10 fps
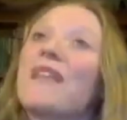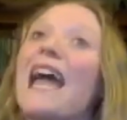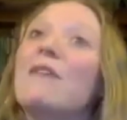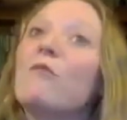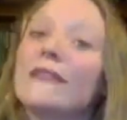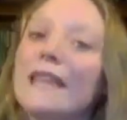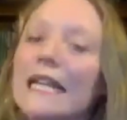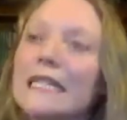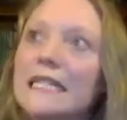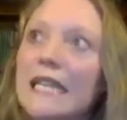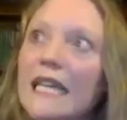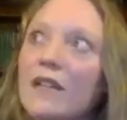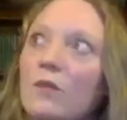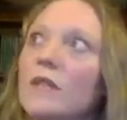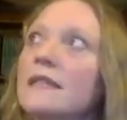And what that
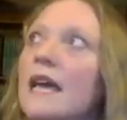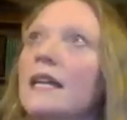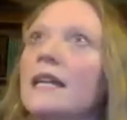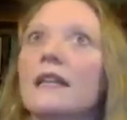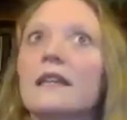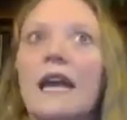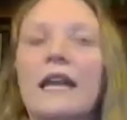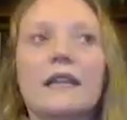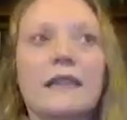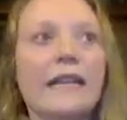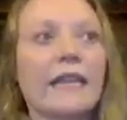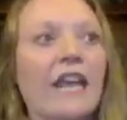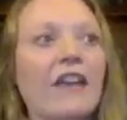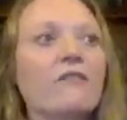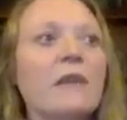did was that
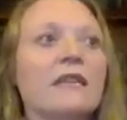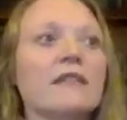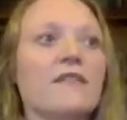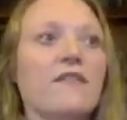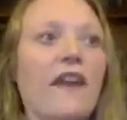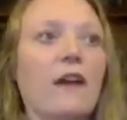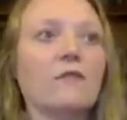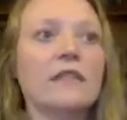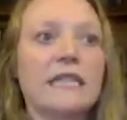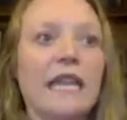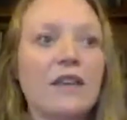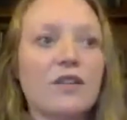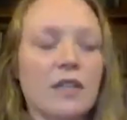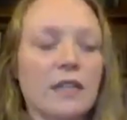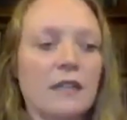gave me this
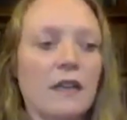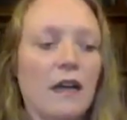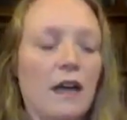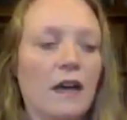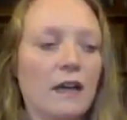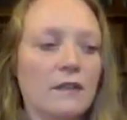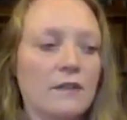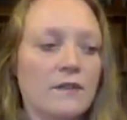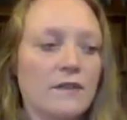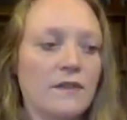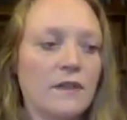foundation of